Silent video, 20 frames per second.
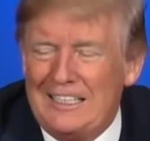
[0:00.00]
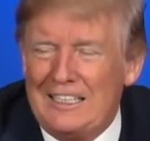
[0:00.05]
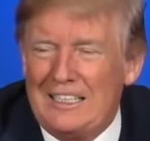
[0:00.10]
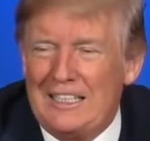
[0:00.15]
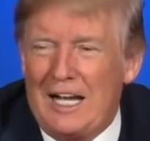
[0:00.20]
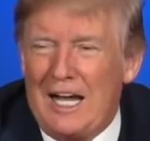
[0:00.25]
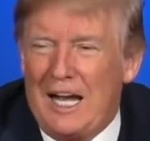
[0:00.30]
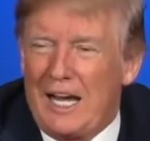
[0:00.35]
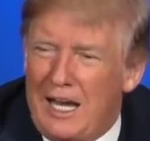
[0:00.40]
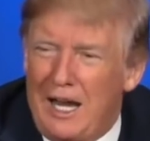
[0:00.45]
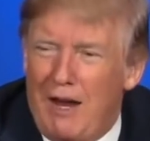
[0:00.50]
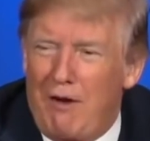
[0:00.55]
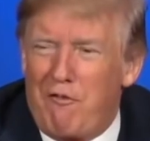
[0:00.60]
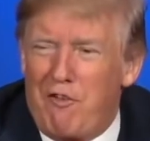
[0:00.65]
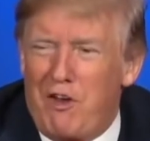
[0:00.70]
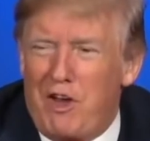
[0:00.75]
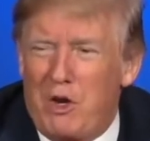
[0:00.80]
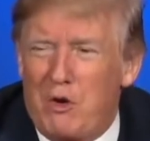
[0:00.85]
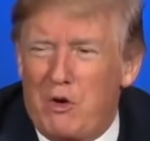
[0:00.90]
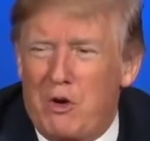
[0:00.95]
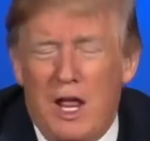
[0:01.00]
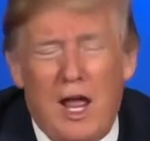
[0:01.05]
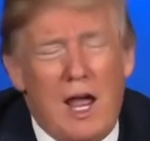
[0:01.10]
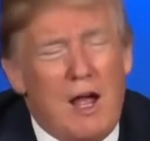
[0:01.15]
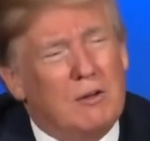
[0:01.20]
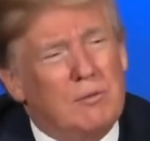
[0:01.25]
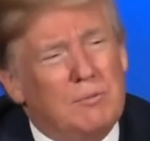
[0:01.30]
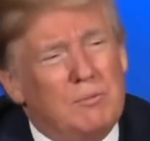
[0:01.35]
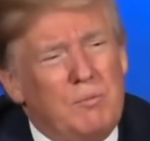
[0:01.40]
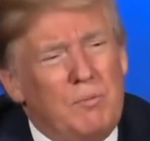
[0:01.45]
I can't figure it
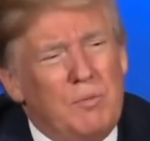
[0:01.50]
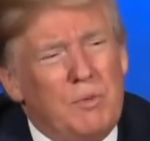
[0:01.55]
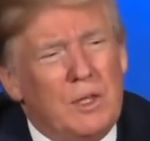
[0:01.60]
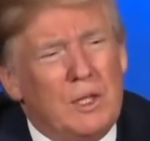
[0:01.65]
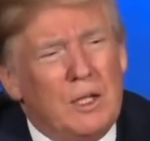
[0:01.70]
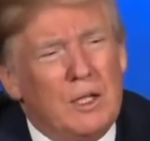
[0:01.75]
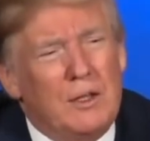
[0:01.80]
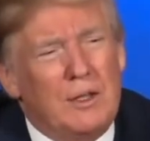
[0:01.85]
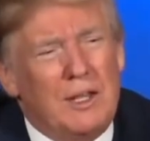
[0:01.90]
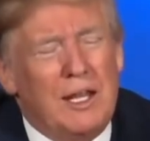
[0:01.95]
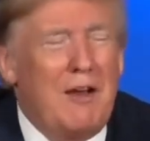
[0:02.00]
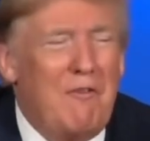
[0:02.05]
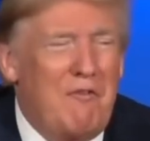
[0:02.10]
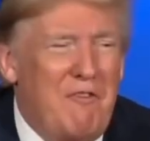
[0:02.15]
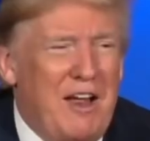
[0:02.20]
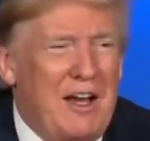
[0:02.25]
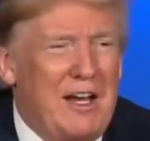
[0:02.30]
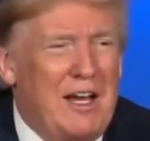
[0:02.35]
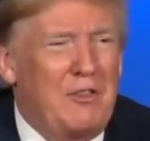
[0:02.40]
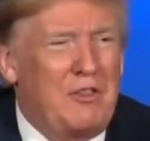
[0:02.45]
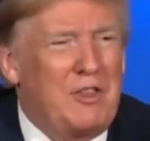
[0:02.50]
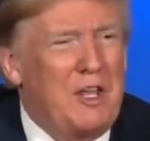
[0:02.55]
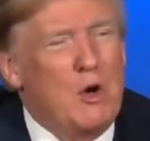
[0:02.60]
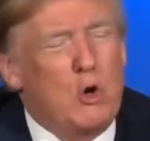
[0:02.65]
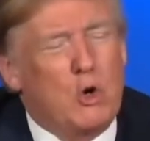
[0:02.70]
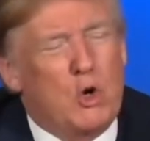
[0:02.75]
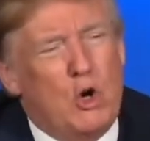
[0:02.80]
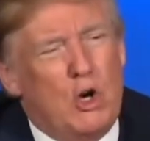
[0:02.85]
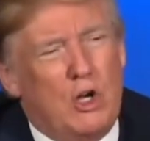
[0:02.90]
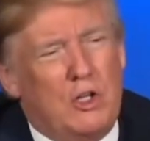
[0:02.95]
out. Then I found out they don't
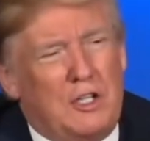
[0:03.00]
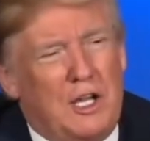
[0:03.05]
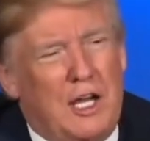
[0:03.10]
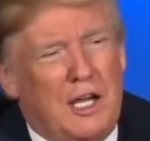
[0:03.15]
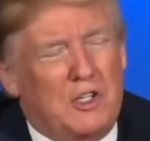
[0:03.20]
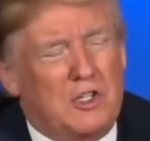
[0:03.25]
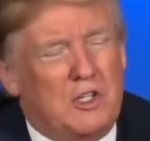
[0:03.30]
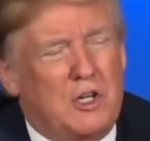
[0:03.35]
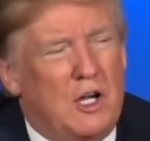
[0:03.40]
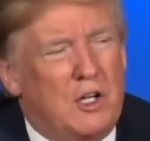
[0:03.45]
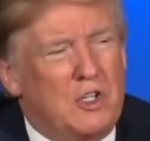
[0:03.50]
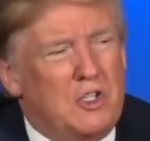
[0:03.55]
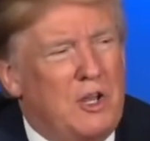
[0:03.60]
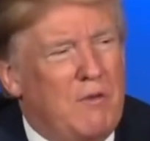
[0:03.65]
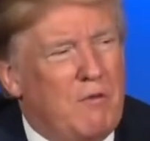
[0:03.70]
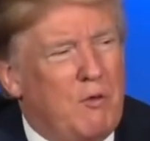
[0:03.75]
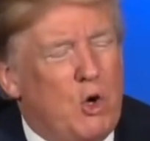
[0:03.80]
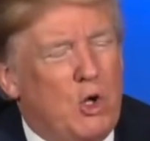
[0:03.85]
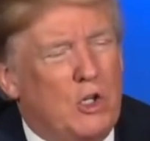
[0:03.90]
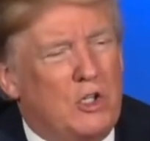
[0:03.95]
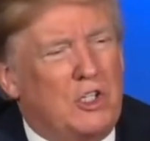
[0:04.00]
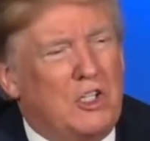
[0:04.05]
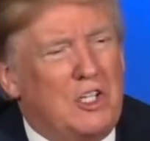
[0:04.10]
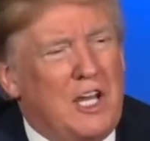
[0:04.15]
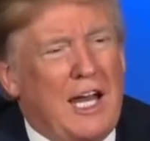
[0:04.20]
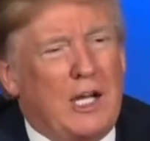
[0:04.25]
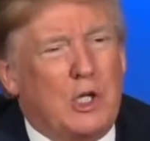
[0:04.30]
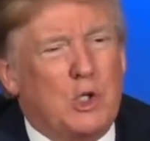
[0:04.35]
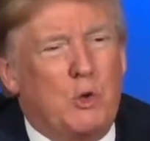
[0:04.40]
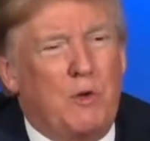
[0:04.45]
call it tax cuts. They've called it
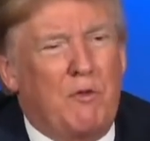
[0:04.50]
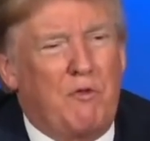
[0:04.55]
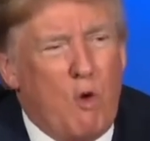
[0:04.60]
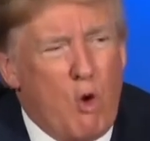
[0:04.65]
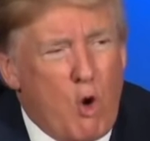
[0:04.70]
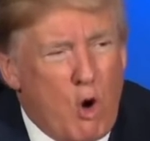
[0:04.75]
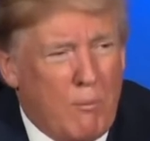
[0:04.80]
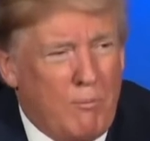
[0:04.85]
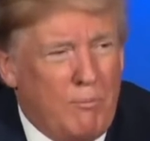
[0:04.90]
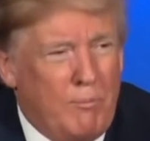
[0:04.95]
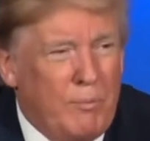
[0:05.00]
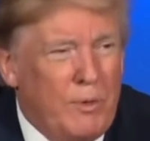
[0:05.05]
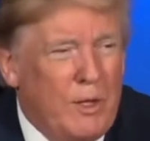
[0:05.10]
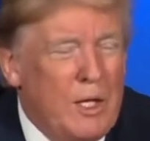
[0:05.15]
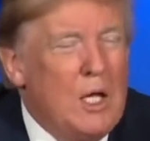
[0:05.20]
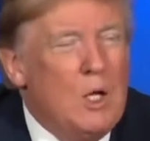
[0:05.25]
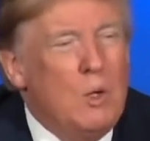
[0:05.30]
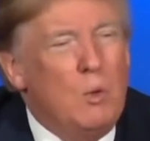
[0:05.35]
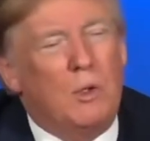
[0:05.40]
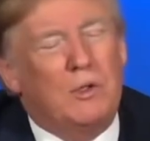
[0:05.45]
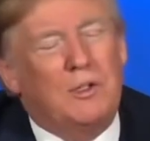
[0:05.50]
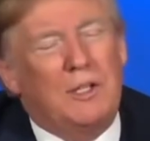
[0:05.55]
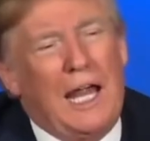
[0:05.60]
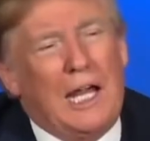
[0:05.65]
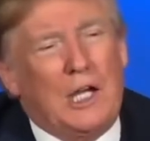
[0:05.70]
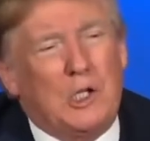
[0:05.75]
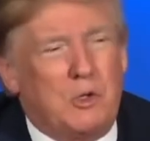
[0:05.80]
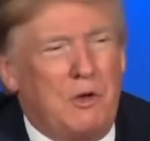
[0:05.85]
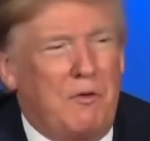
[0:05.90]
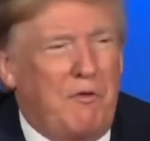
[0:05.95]
tax reform. Well,
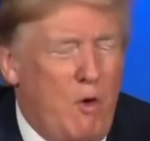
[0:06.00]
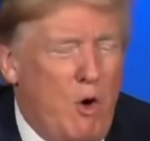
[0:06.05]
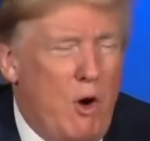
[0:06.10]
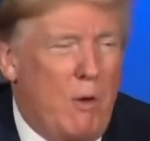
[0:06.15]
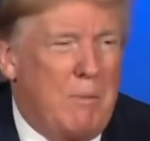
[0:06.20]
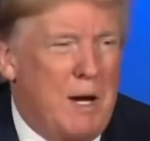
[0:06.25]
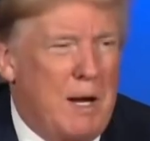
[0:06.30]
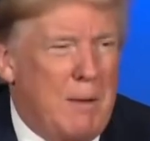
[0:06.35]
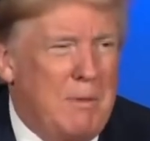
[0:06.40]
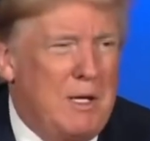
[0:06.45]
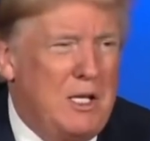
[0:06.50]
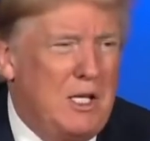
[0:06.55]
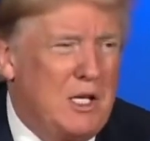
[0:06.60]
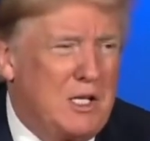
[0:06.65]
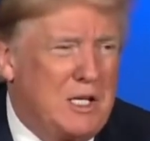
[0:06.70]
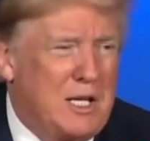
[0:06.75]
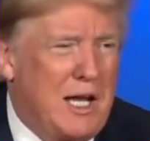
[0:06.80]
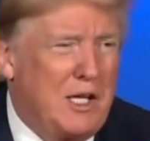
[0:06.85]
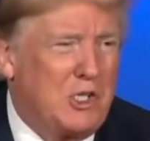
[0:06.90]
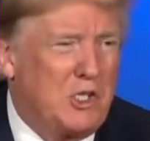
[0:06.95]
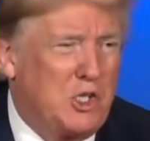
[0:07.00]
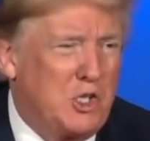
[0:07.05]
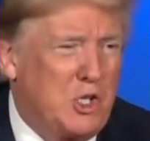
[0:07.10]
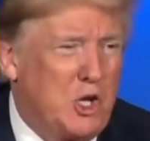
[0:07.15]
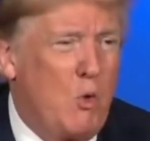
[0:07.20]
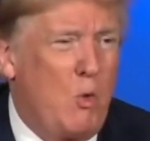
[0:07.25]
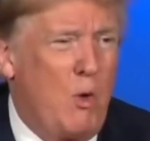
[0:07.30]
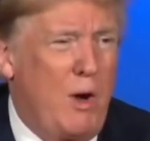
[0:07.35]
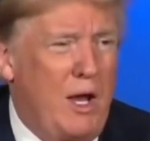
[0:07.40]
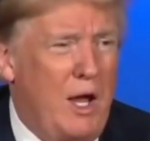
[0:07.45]
tax reform might mean your taxes go
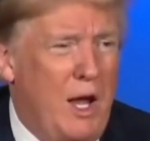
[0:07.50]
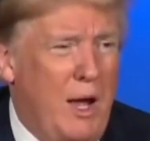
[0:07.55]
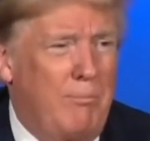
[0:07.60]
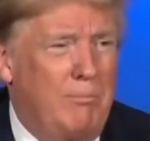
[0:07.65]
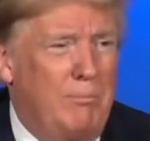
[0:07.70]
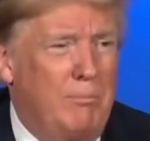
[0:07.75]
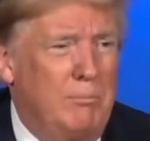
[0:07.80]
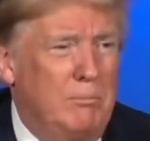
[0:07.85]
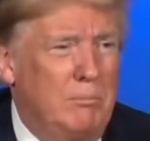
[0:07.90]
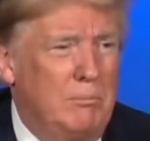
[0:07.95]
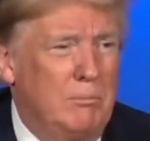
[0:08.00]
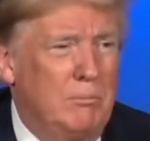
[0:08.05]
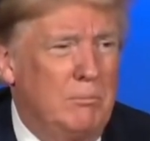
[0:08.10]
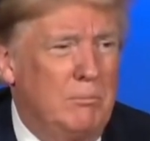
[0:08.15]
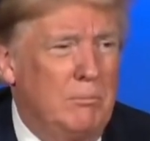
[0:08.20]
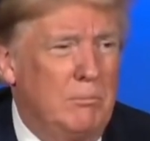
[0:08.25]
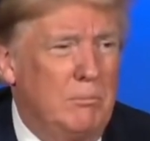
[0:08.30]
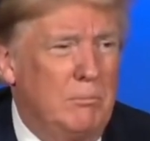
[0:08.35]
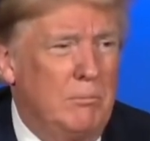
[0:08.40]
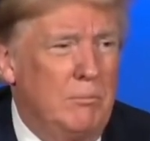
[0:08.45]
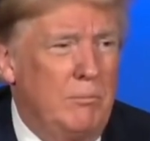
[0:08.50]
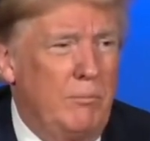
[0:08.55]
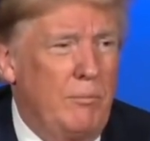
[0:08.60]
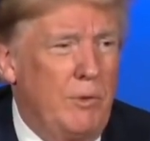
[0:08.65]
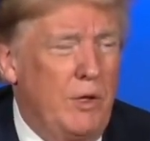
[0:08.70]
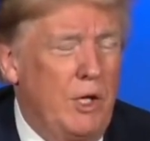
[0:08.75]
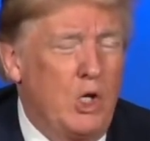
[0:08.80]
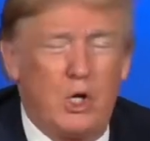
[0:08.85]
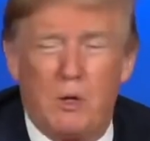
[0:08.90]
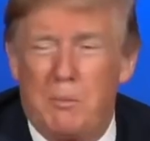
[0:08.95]
way up.
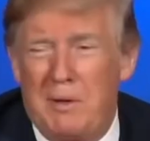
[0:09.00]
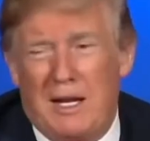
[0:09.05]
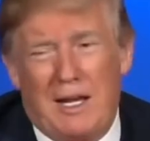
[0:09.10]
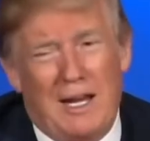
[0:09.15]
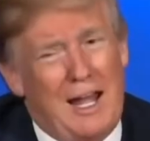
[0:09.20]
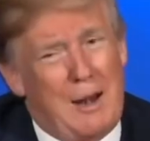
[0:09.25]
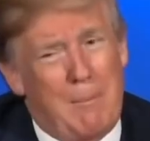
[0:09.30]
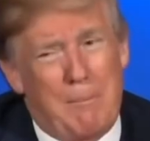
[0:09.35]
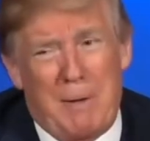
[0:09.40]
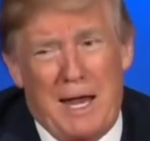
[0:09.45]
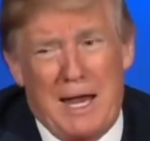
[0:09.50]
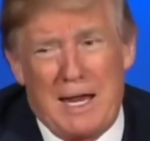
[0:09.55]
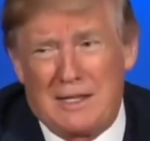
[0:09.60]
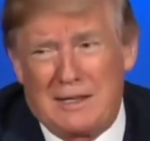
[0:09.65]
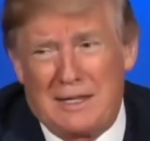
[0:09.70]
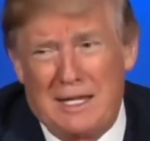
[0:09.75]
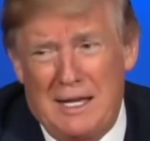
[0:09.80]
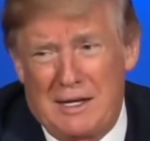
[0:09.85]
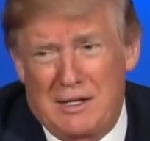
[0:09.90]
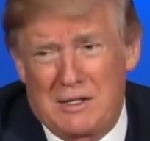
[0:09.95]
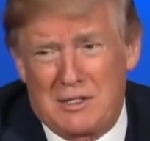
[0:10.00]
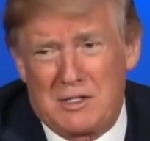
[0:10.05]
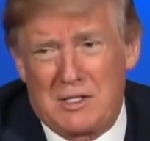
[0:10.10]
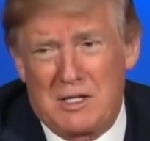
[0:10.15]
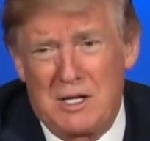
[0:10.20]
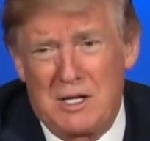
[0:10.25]
It could mean a lot of bad things.